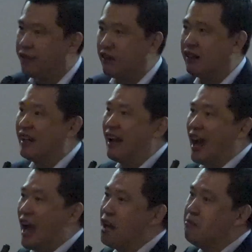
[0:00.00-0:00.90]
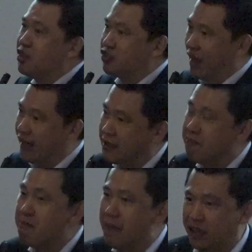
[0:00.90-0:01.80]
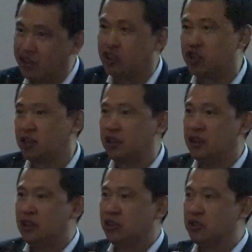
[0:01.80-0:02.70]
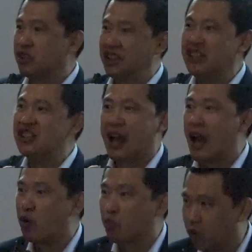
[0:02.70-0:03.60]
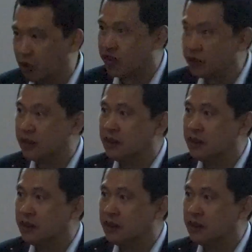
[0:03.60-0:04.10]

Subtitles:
very unmistaken message to the entire world.